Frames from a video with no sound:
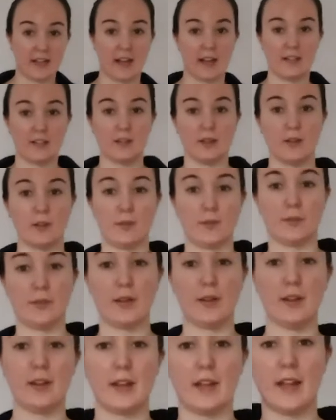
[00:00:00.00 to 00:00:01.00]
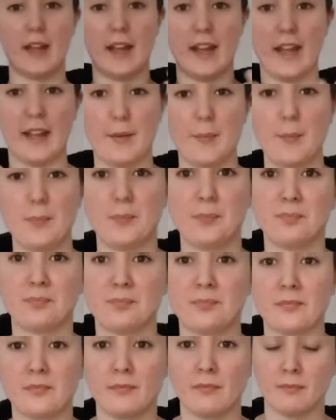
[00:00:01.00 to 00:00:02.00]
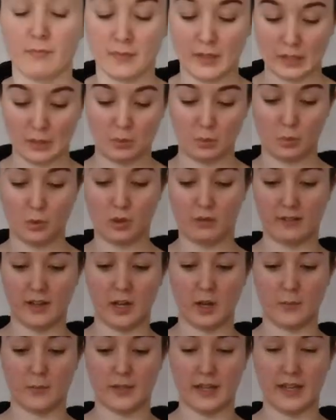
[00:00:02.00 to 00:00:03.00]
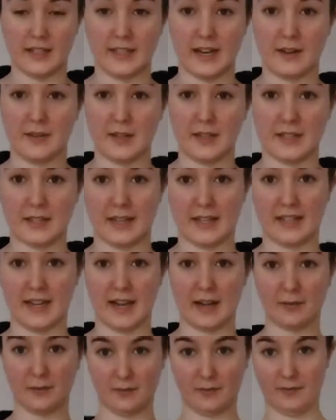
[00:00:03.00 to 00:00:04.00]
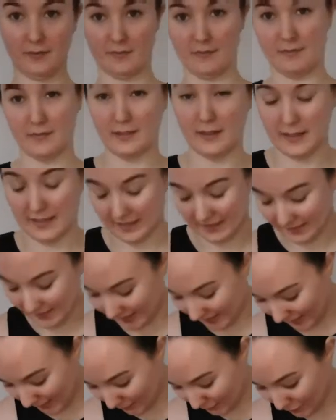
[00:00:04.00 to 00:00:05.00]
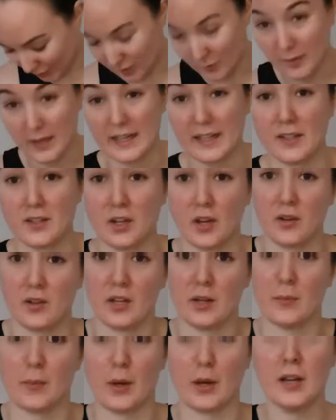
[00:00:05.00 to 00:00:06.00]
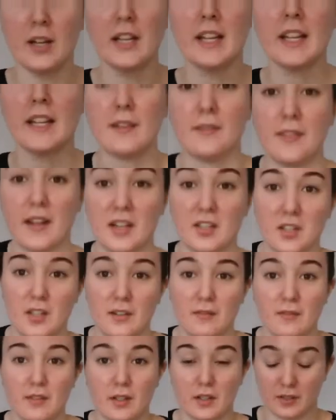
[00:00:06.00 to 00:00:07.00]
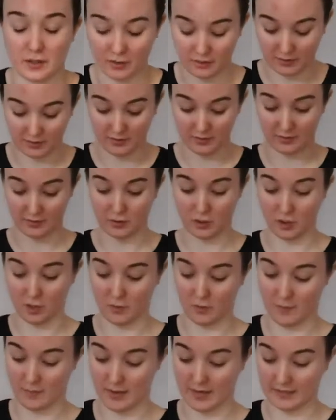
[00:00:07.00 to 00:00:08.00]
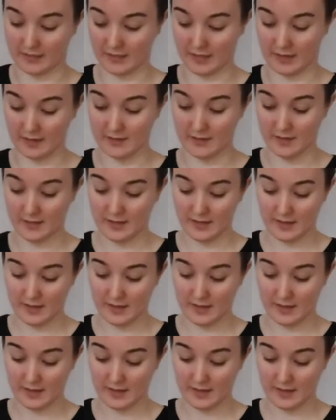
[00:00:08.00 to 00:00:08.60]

kind of wore it upside down, inside out. I'll just quickly show you, but Fashion Influx does show it better.